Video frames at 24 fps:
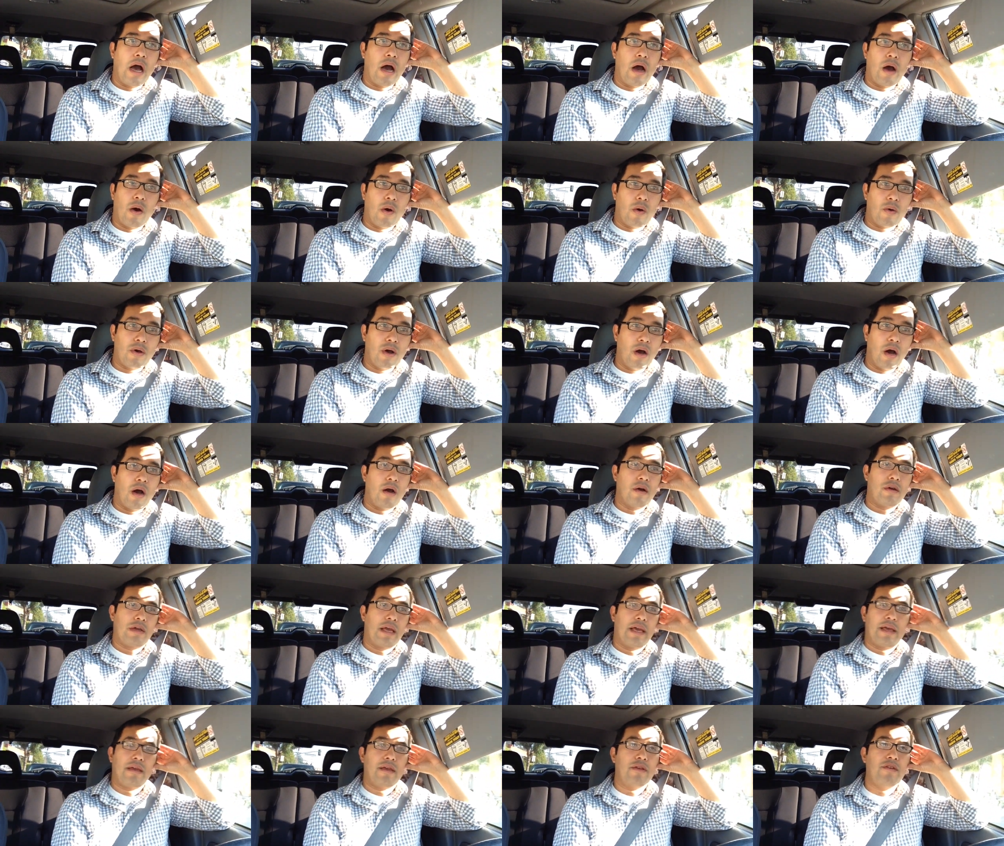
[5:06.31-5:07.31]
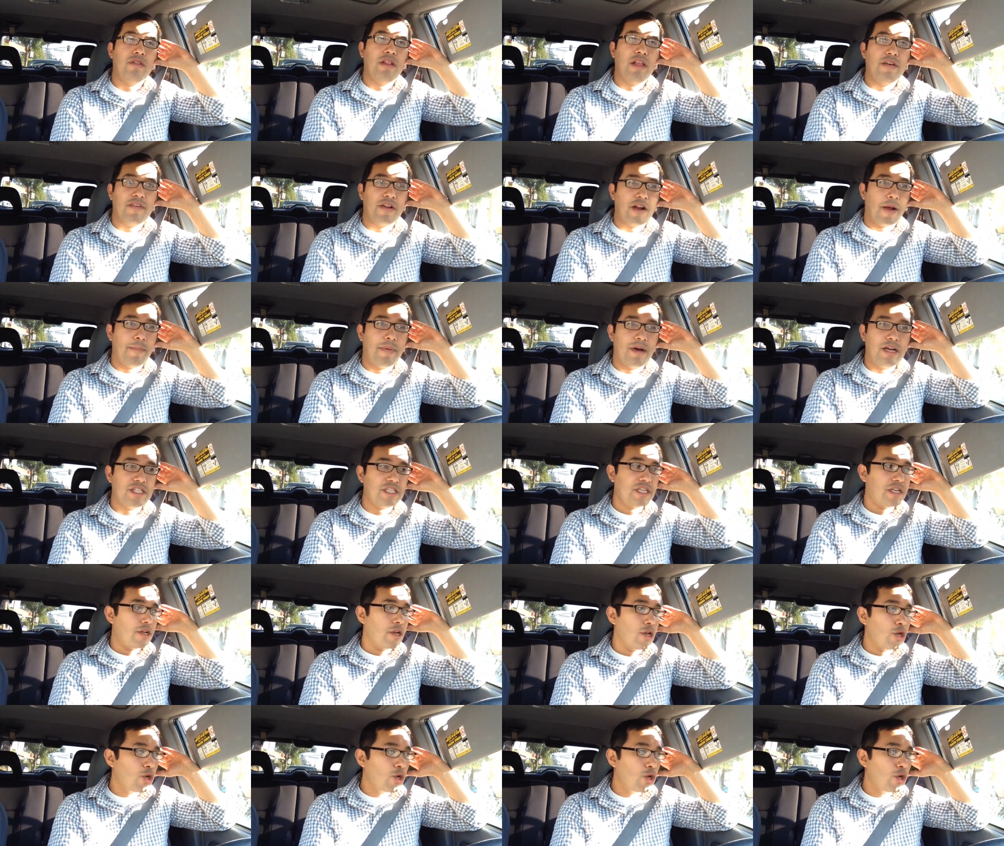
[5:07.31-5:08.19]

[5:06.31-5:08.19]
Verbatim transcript: oh, oh, you live on a budget?